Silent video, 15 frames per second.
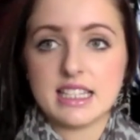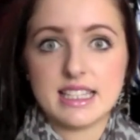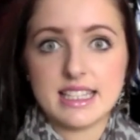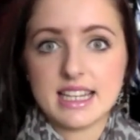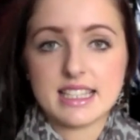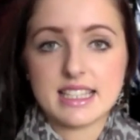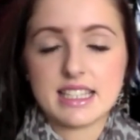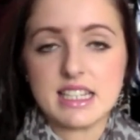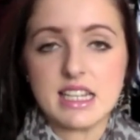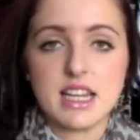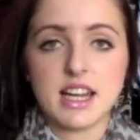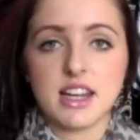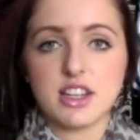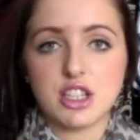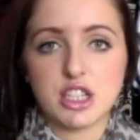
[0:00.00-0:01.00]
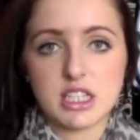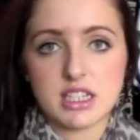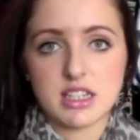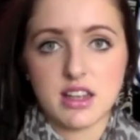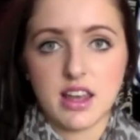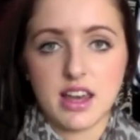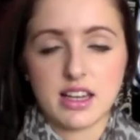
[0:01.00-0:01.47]
zesty, and it just,
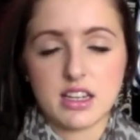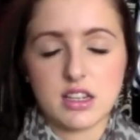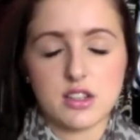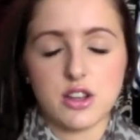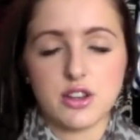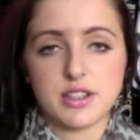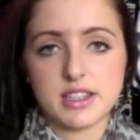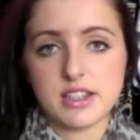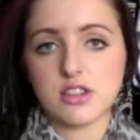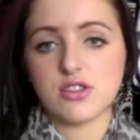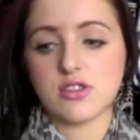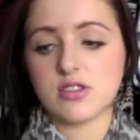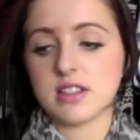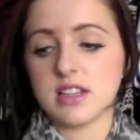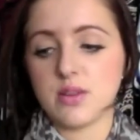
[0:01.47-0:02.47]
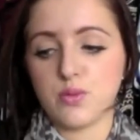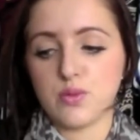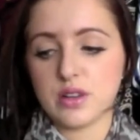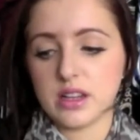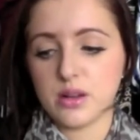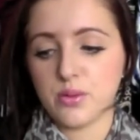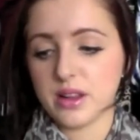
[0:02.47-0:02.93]
like, it's so citrusy and
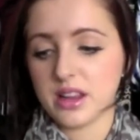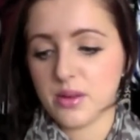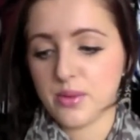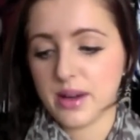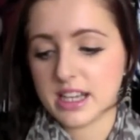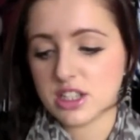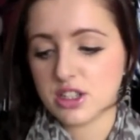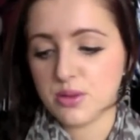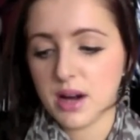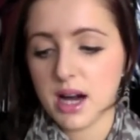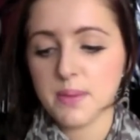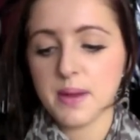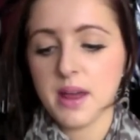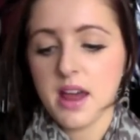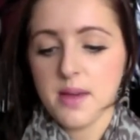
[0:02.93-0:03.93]
really, really wakes you up.